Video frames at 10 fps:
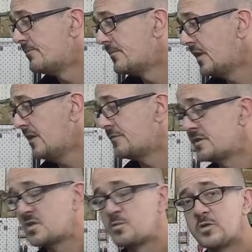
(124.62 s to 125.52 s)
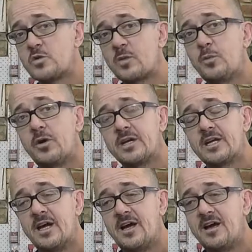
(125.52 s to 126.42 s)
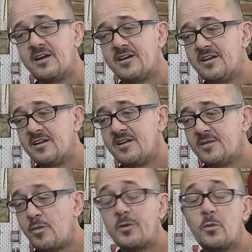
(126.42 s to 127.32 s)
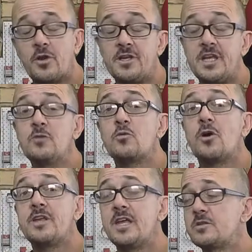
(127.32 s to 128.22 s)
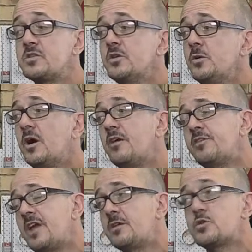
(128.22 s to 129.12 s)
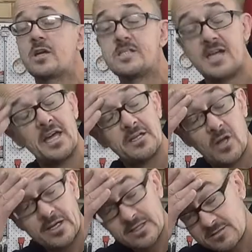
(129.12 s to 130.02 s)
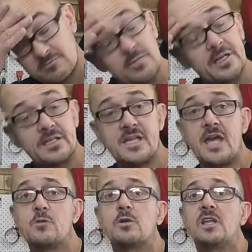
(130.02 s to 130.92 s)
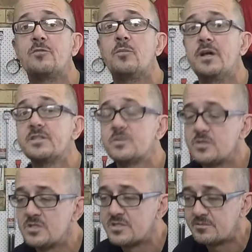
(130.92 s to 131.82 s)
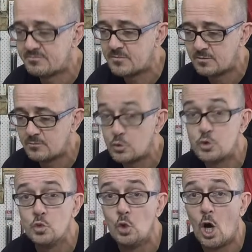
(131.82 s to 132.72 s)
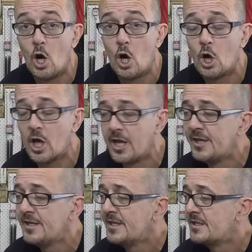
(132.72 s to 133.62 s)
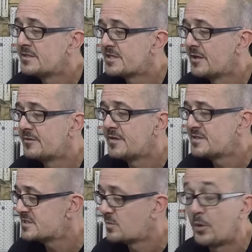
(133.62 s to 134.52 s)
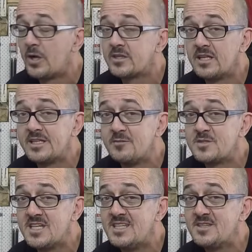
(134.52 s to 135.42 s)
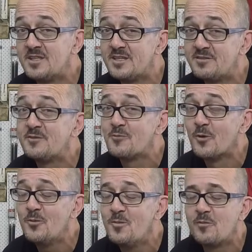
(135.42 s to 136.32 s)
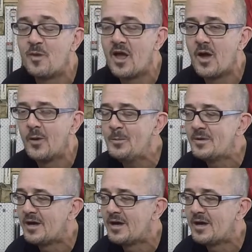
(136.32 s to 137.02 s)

Yeah, this is my track bike. Probably what I need right now too. I haven't had a track day in like 10 or 11 months, which is too long. So this is the bike that lives in the living room of my home,